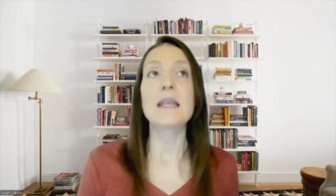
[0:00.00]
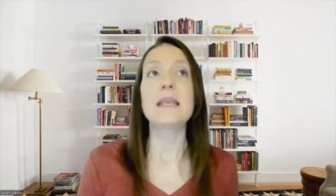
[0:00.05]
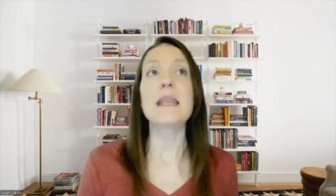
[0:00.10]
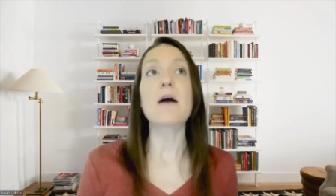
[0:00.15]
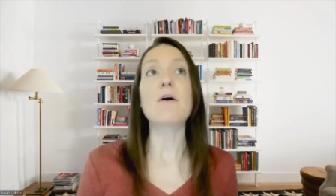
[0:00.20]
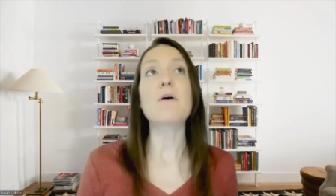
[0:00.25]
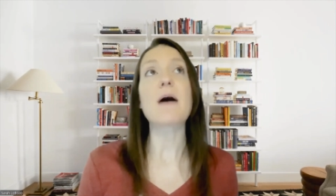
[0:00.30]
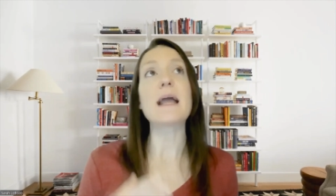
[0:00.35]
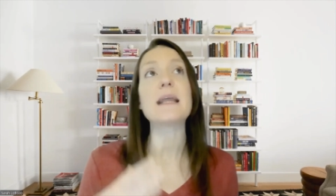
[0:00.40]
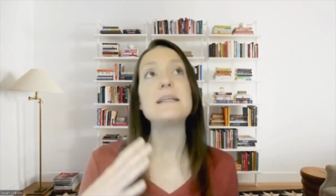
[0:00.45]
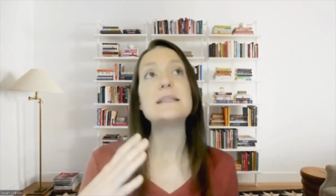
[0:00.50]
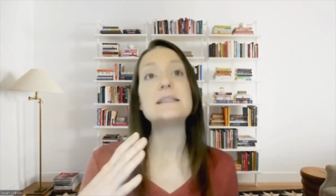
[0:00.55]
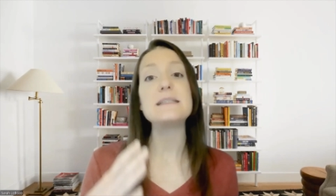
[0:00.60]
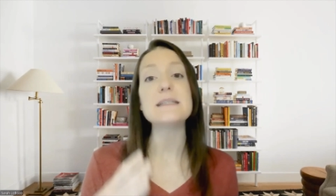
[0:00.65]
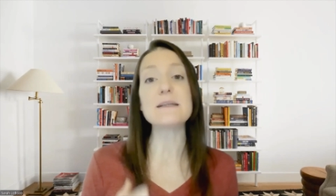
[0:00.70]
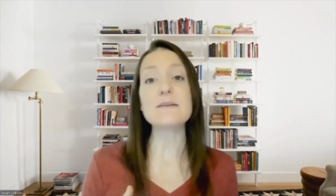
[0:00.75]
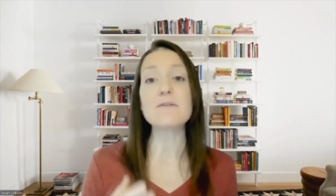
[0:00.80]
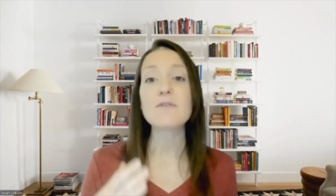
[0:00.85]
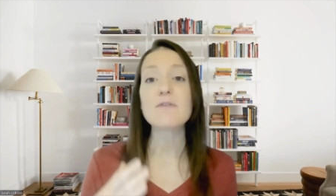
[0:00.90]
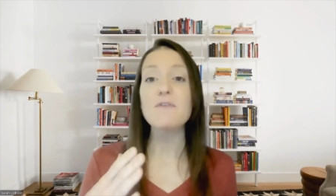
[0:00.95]
Now, I
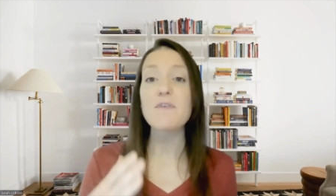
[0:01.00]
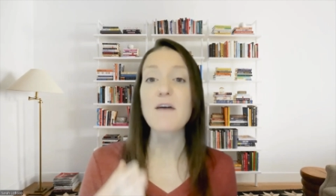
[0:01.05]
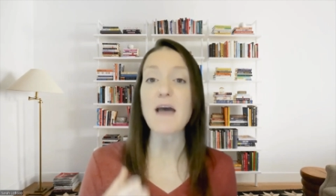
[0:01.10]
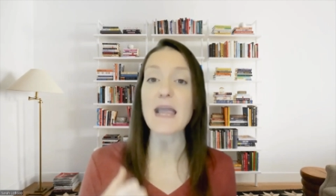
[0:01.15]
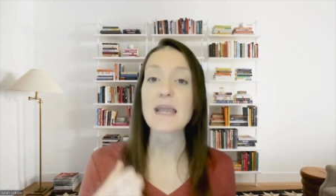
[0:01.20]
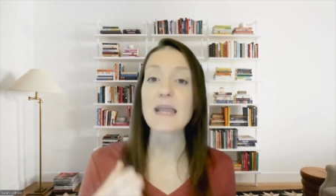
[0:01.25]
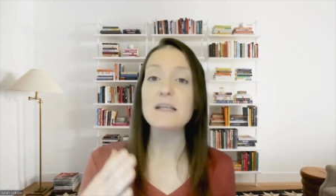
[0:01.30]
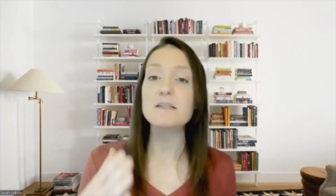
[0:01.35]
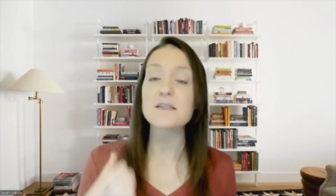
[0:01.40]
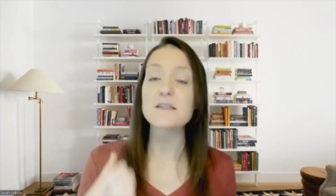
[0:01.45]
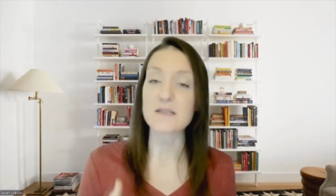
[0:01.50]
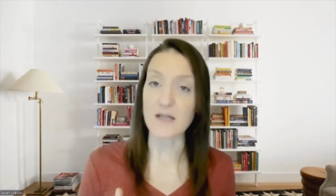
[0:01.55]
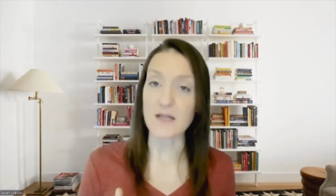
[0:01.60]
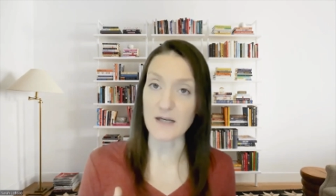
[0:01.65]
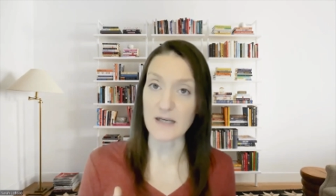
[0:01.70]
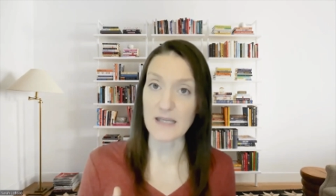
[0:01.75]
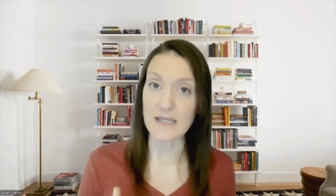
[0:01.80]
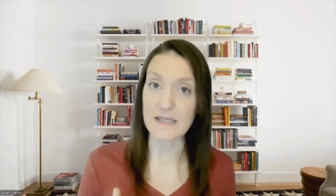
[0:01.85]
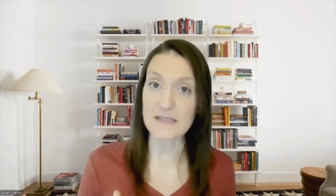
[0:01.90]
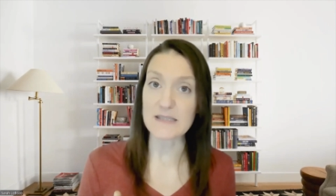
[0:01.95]
did find
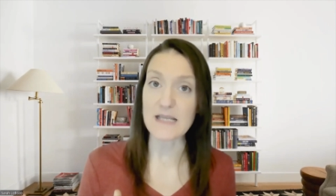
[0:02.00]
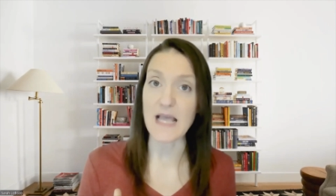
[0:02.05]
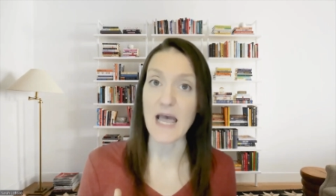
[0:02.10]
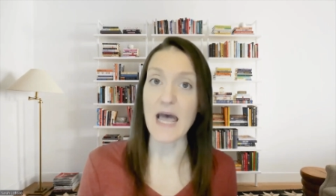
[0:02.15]
studies